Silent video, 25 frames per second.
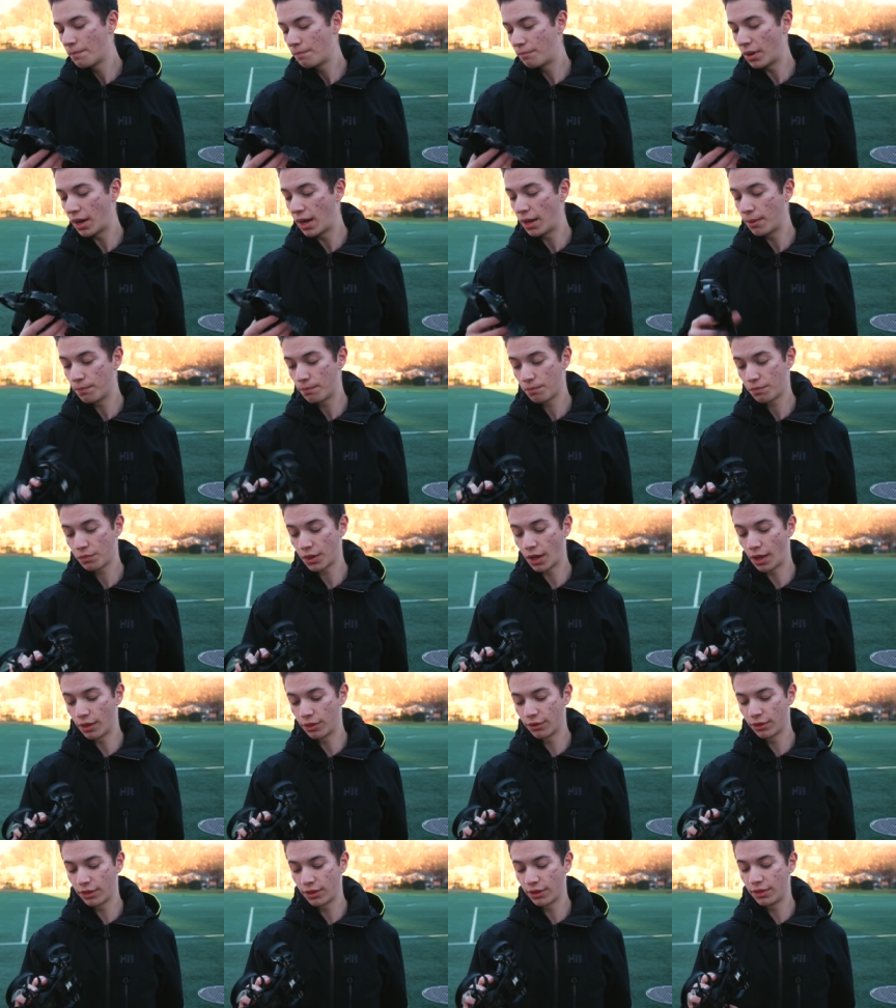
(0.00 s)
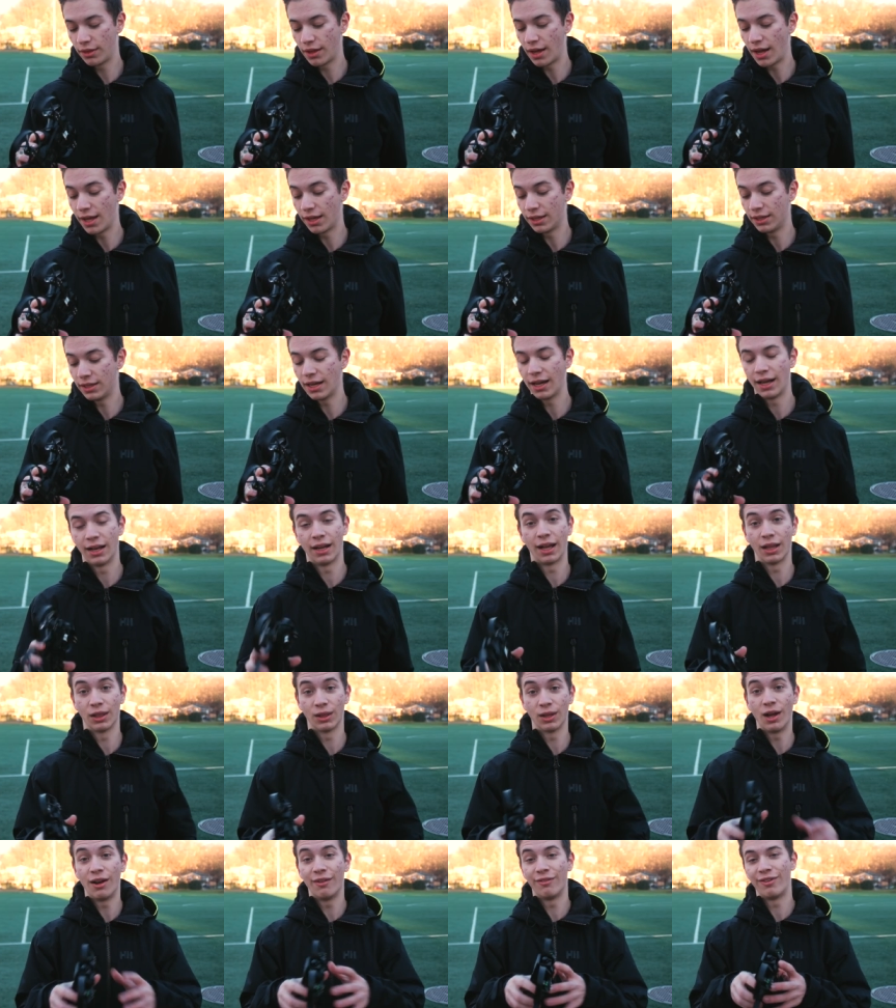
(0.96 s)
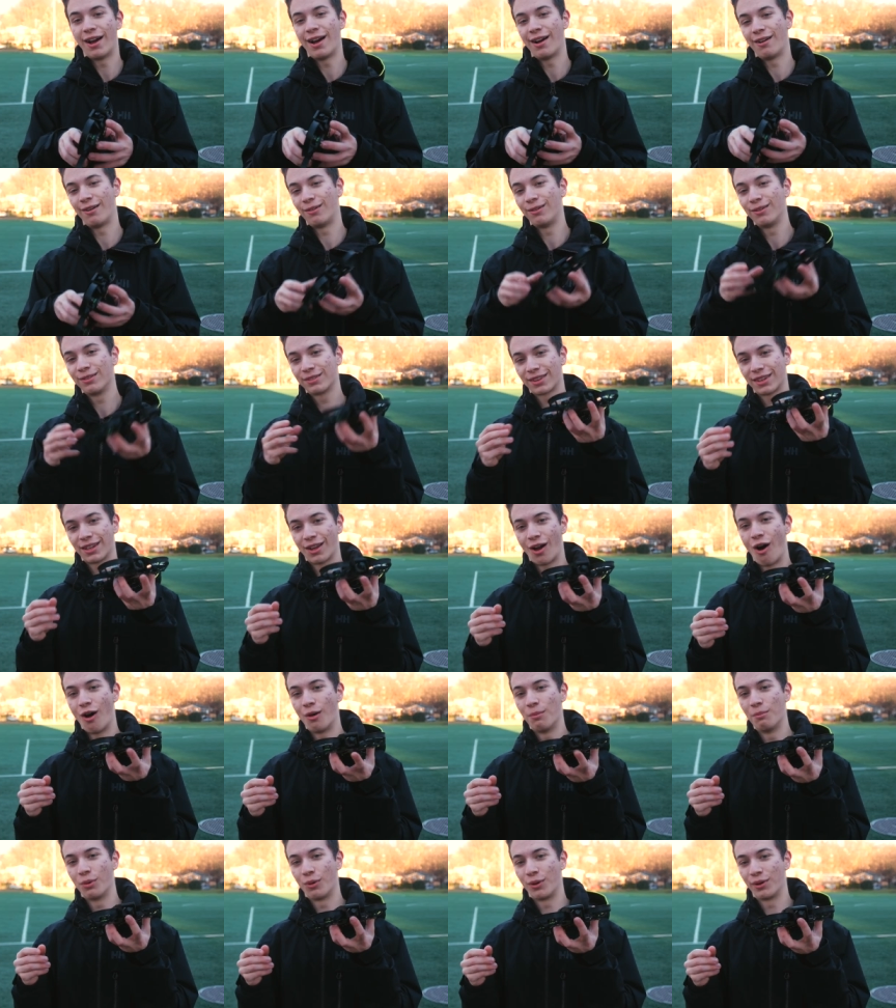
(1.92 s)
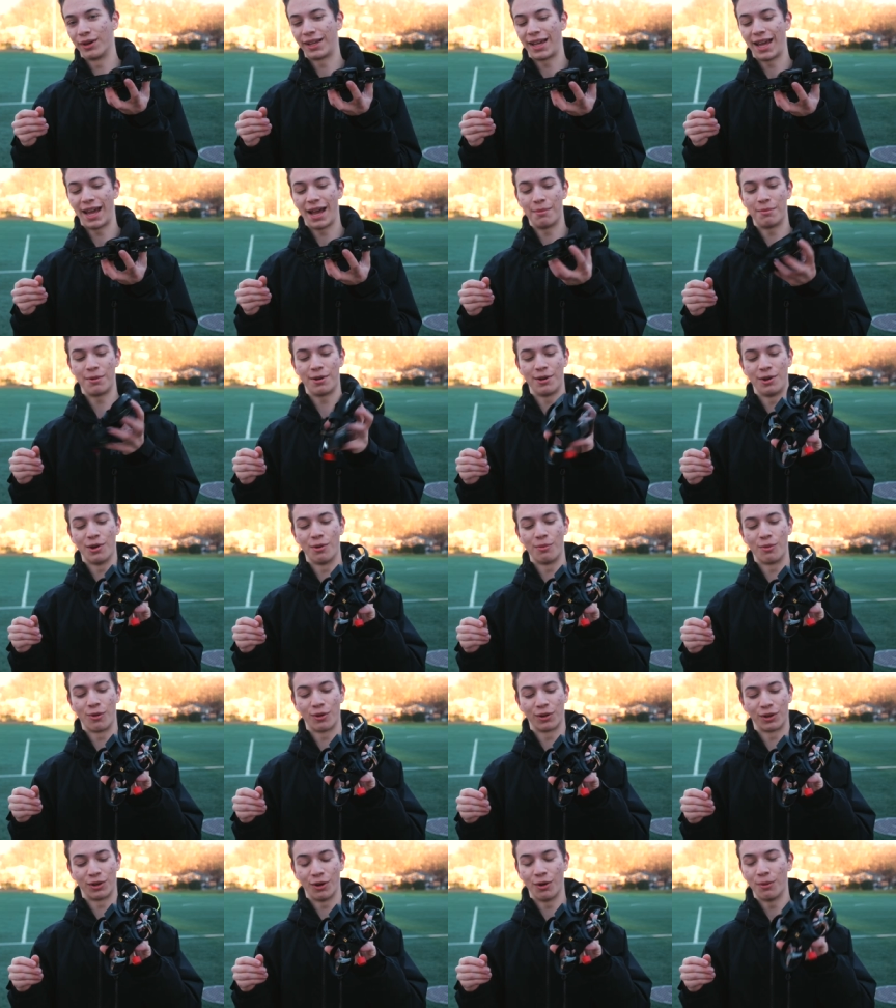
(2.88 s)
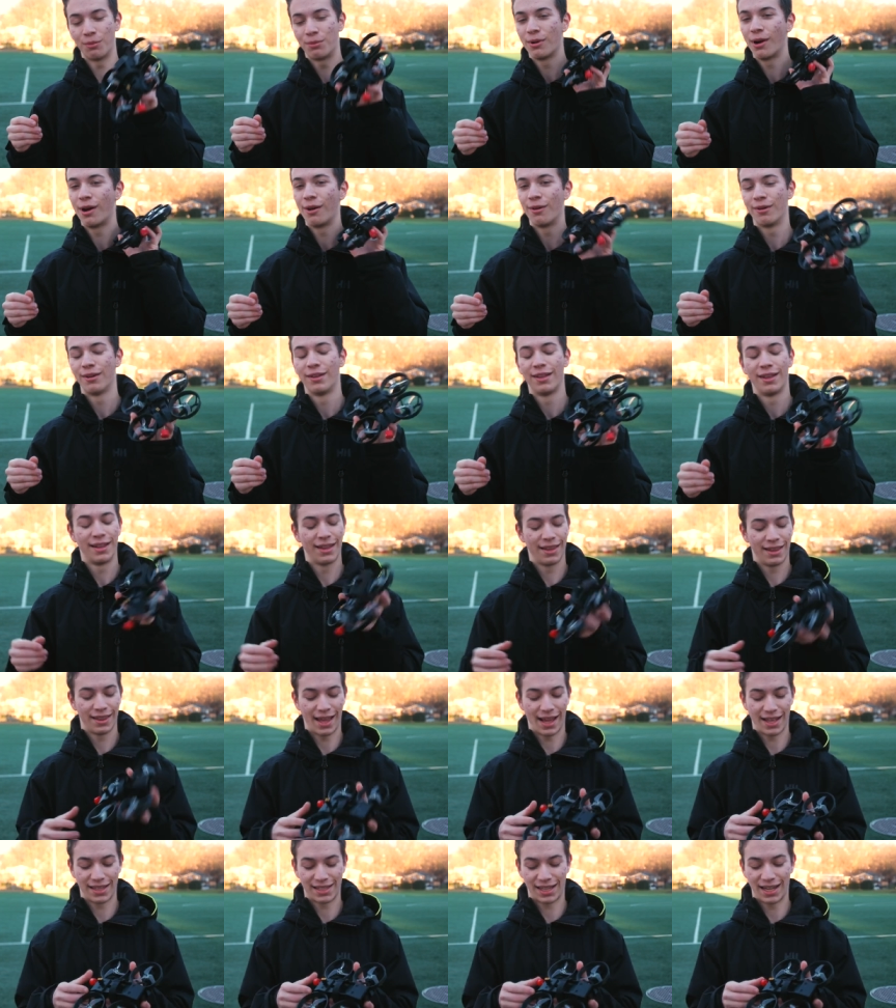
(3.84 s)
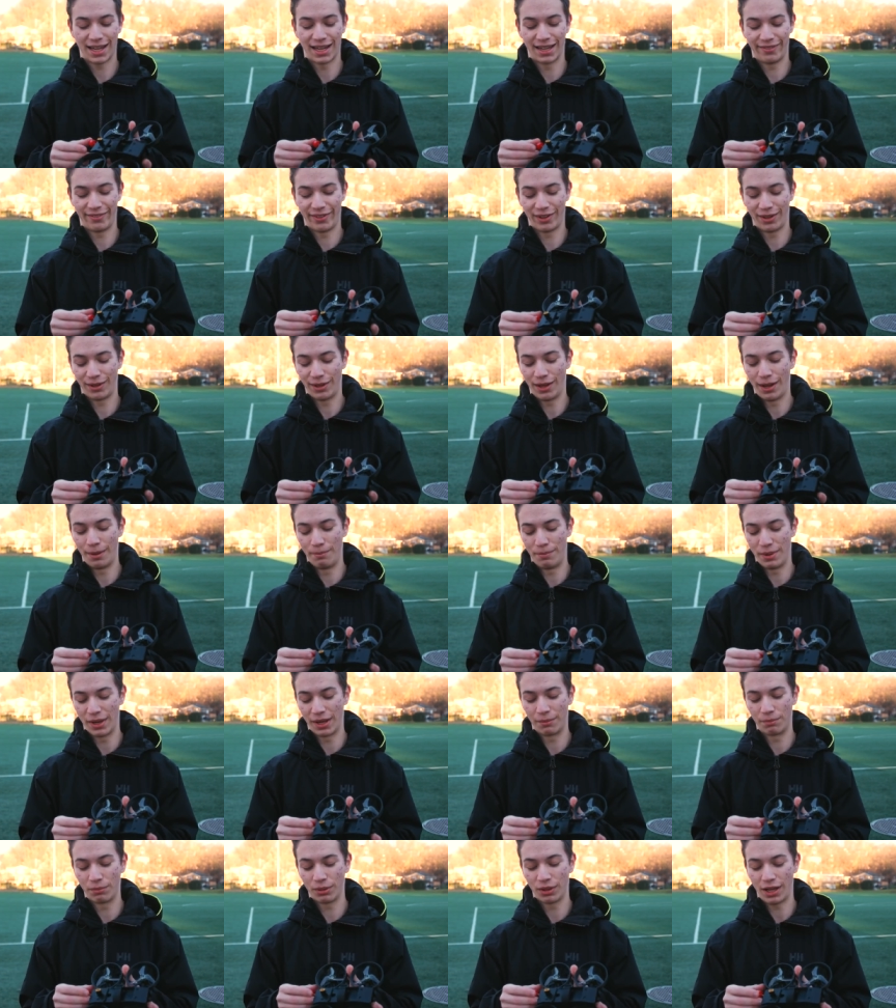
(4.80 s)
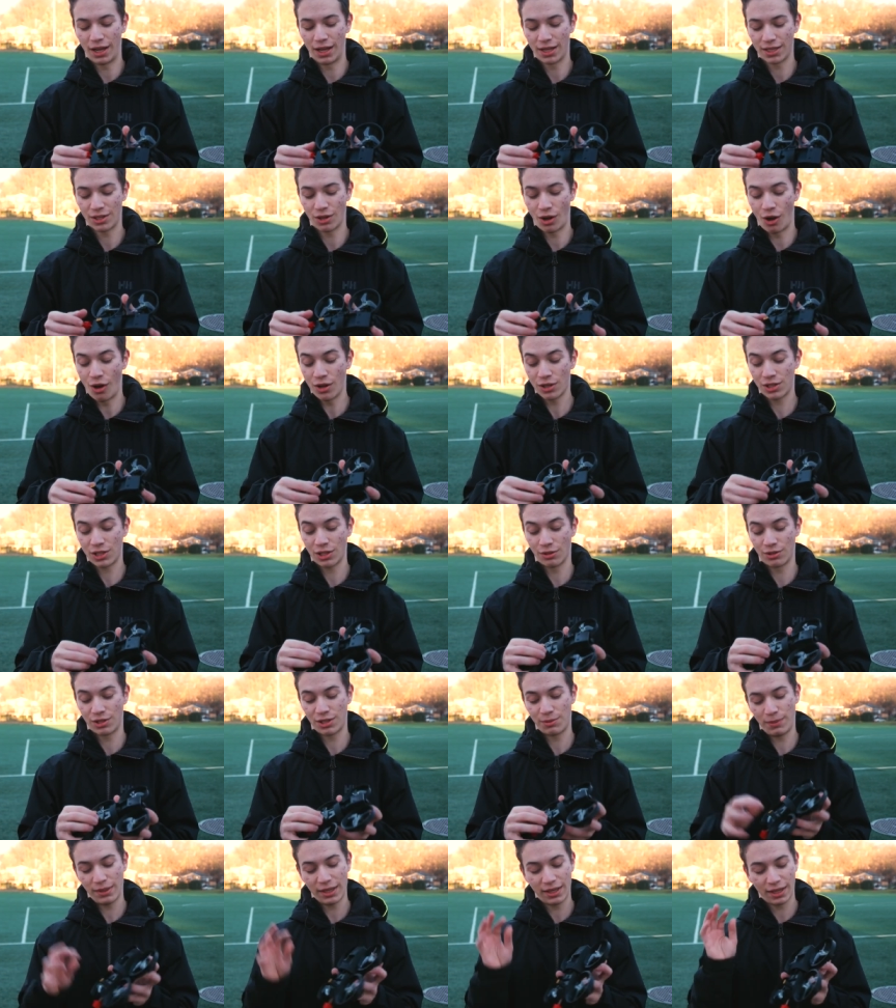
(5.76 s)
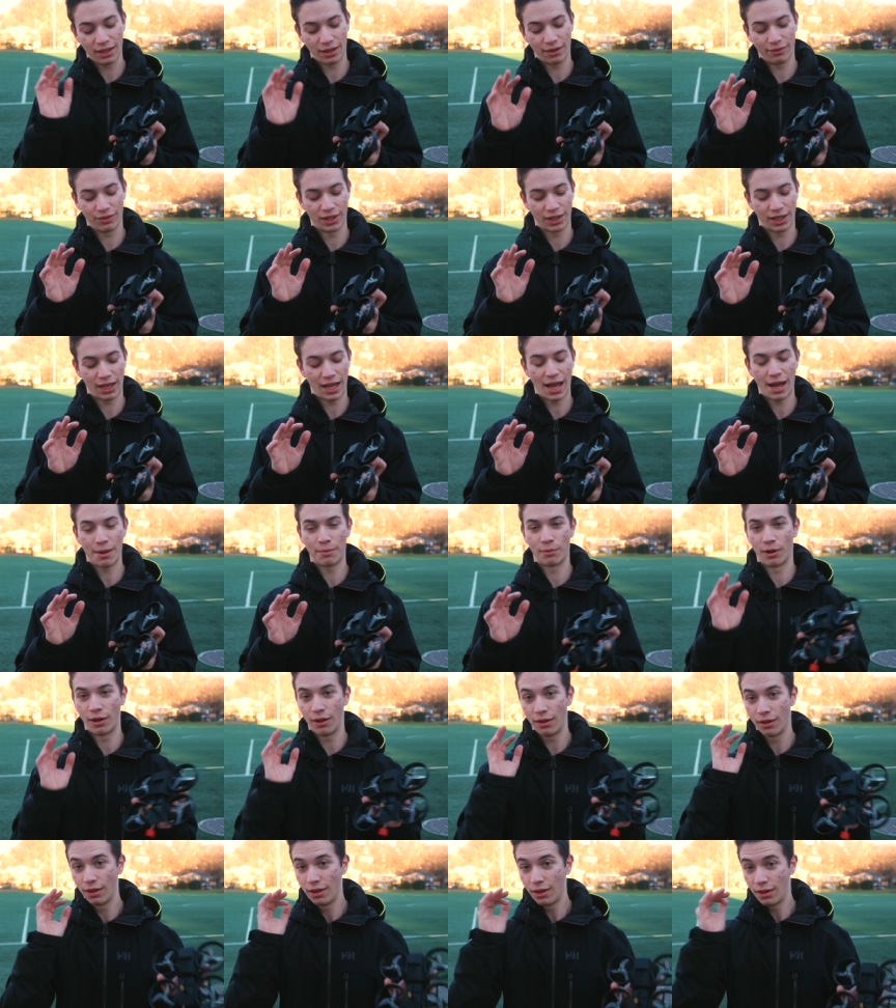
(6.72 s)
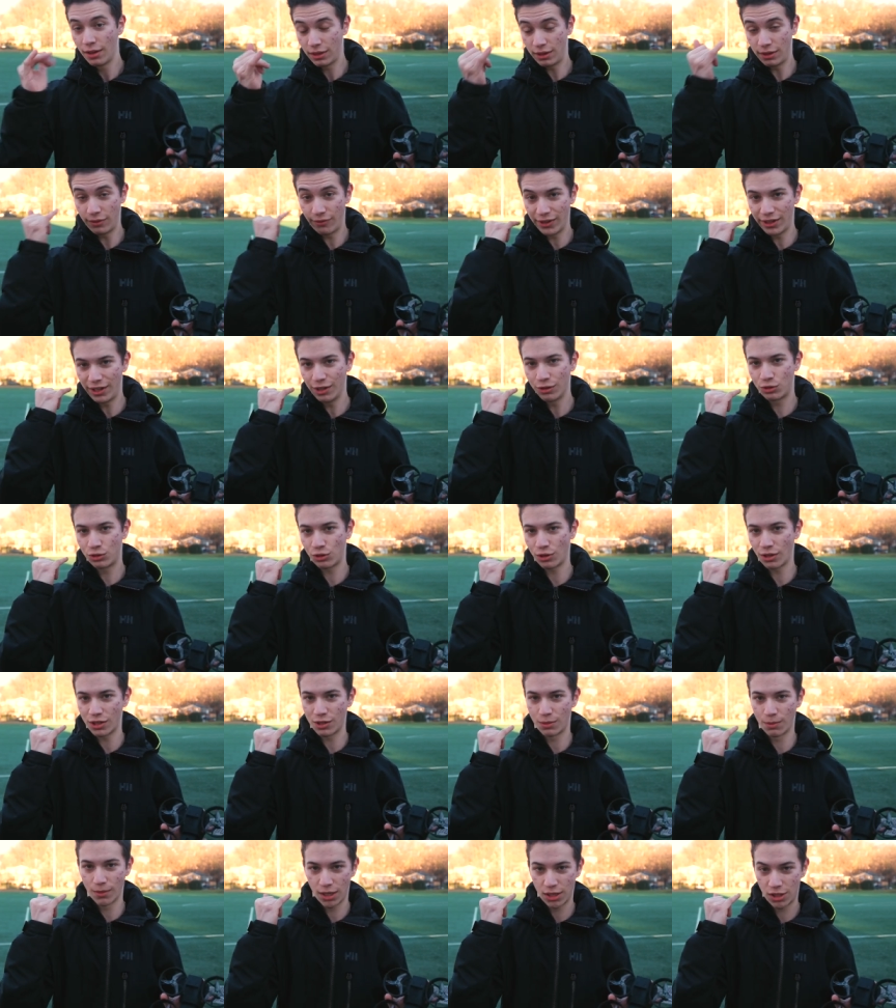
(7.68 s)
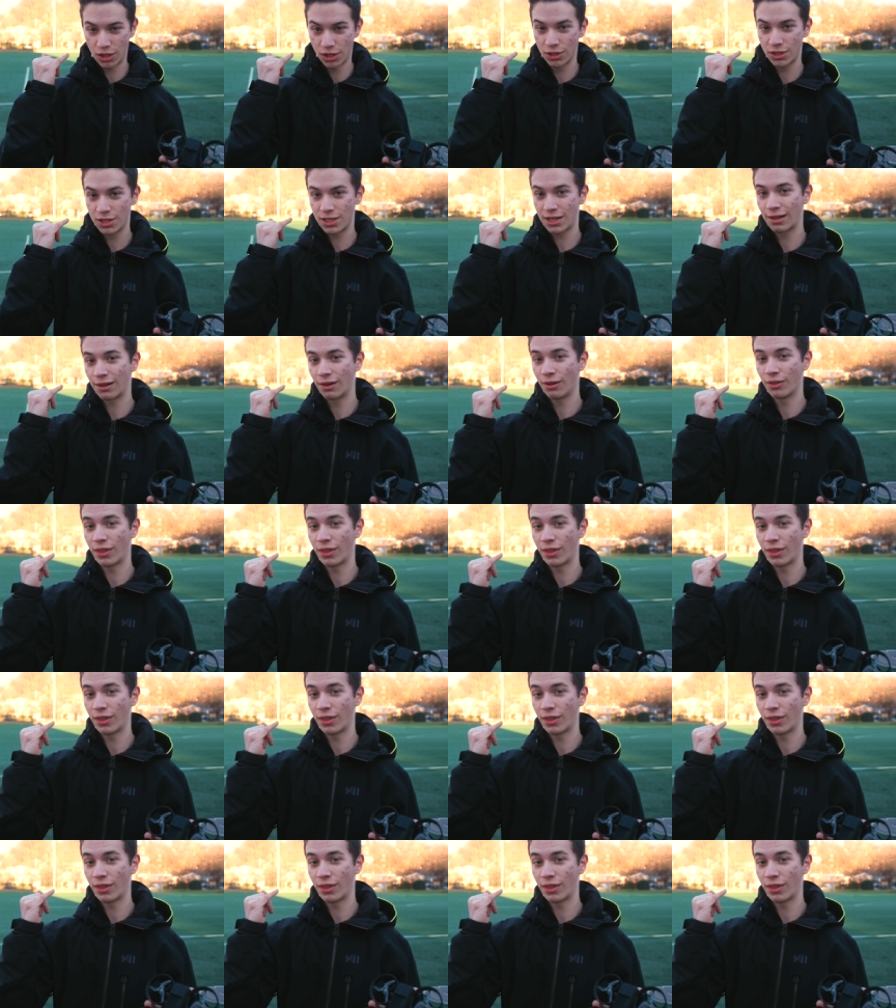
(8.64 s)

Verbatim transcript: but other than that, yeah, and I love how onboard camera, no more GoPro. That's kind of a, a big plus. Also, speaking of the camera, the video transmission signal